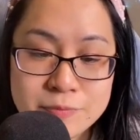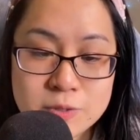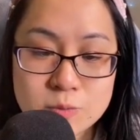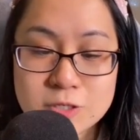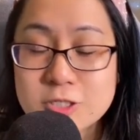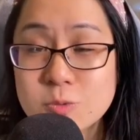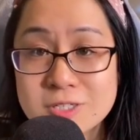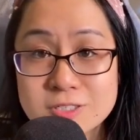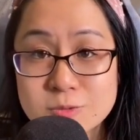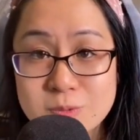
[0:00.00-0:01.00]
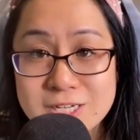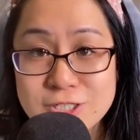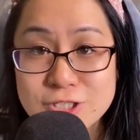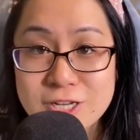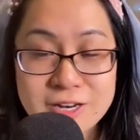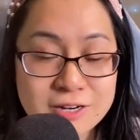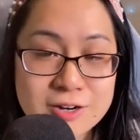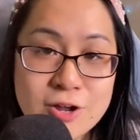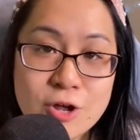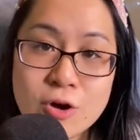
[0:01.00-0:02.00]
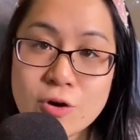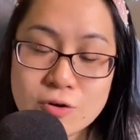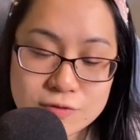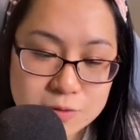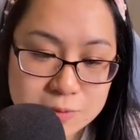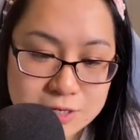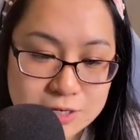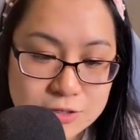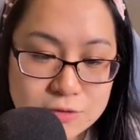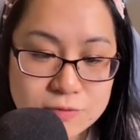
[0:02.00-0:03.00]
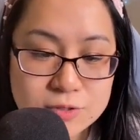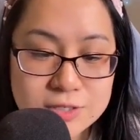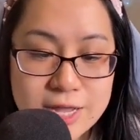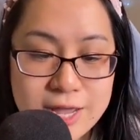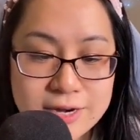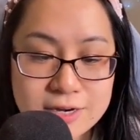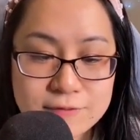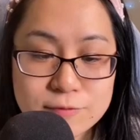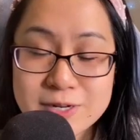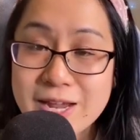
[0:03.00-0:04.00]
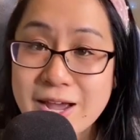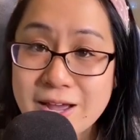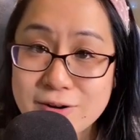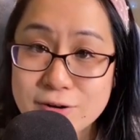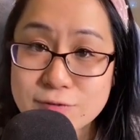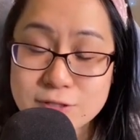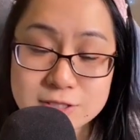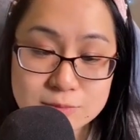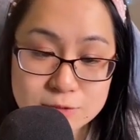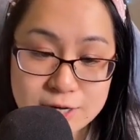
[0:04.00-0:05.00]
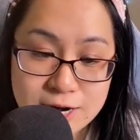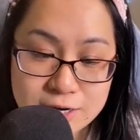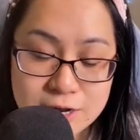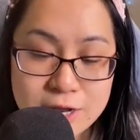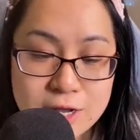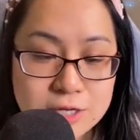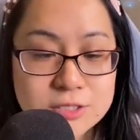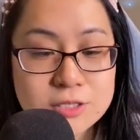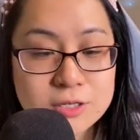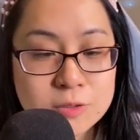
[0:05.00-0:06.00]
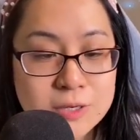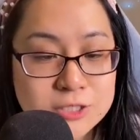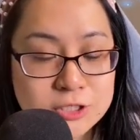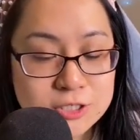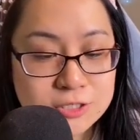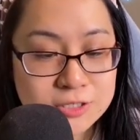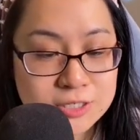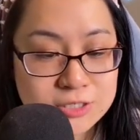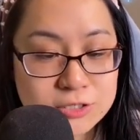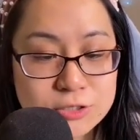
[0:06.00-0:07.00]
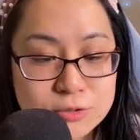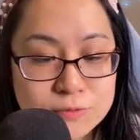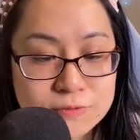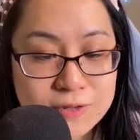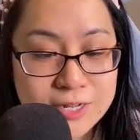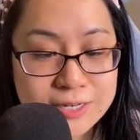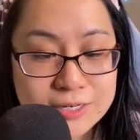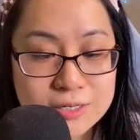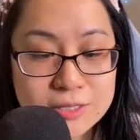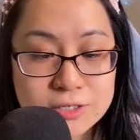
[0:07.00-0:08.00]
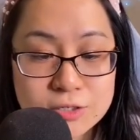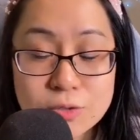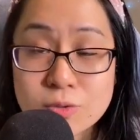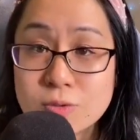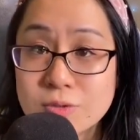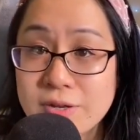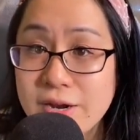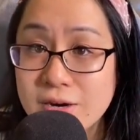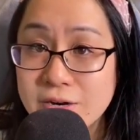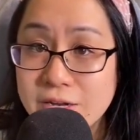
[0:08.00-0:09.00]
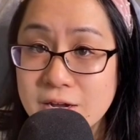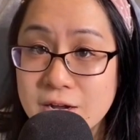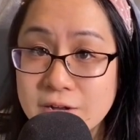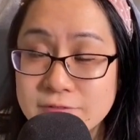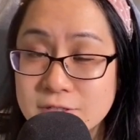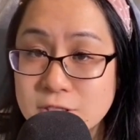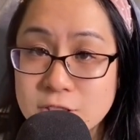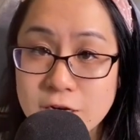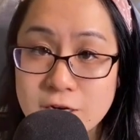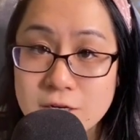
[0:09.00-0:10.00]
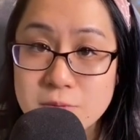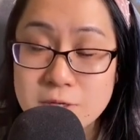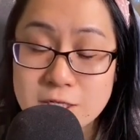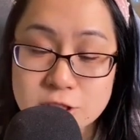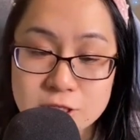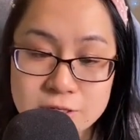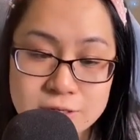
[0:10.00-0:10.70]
which one's which and over what interval, and if we add or if we subtract. So the question is to find the total area of the shaded region,